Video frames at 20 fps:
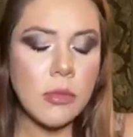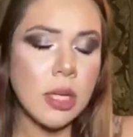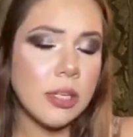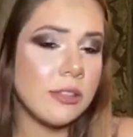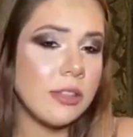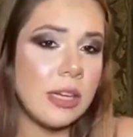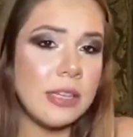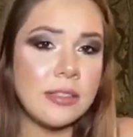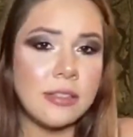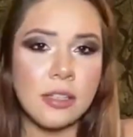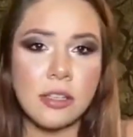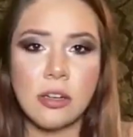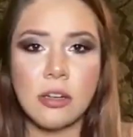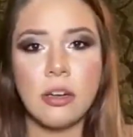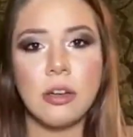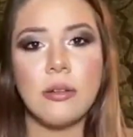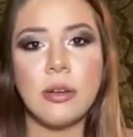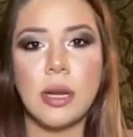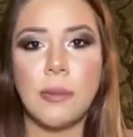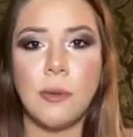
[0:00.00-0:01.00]
So I still don't
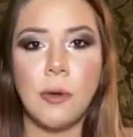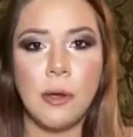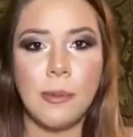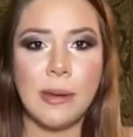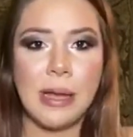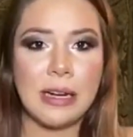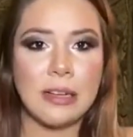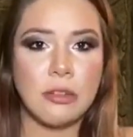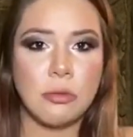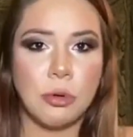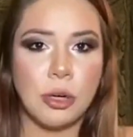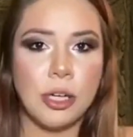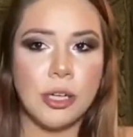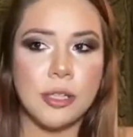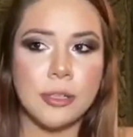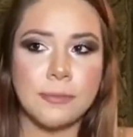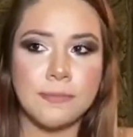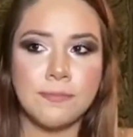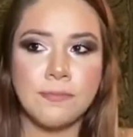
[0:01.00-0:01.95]
know when I'm going back to work.